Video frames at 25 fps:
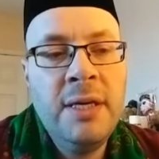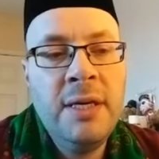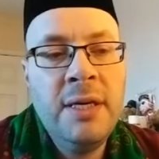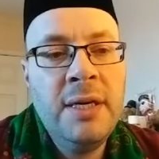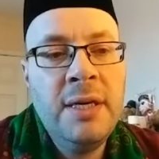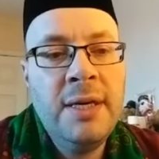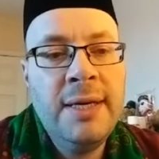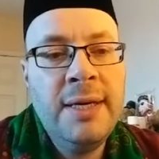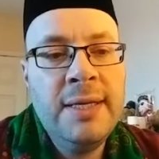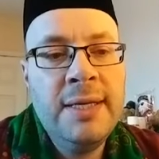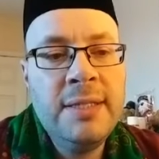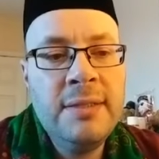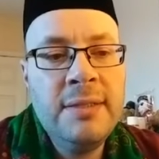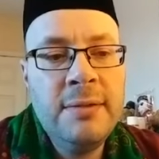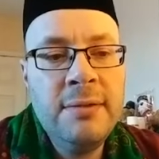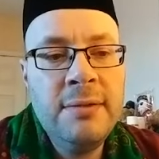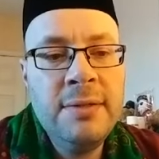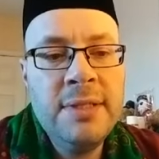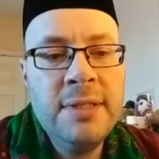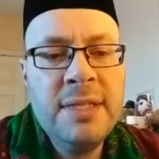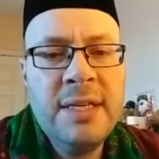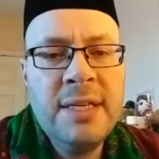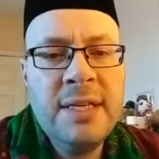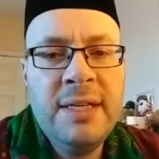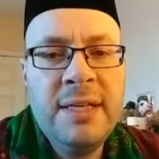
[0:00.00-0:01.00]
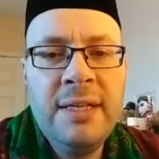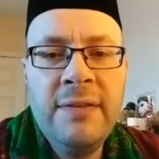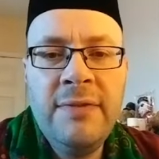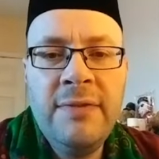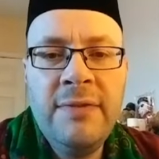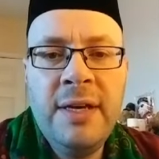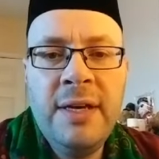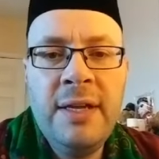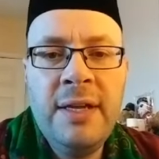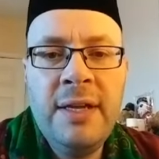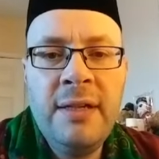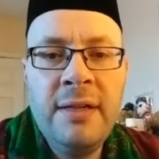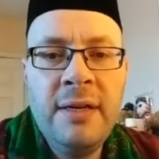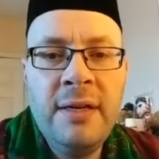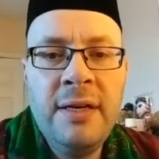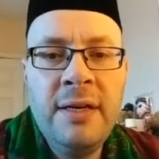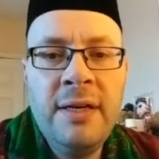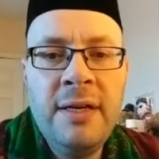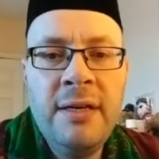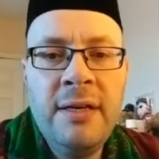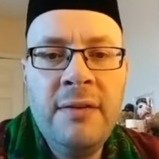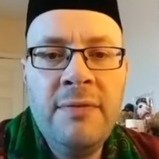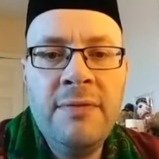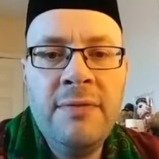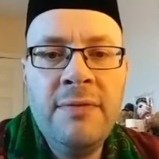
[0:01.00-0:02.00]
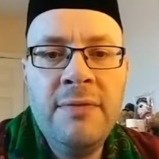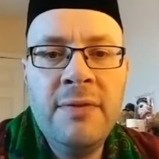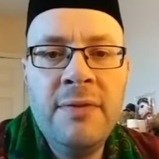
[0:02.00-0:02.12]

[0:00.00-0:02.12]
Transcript: as long as they live their life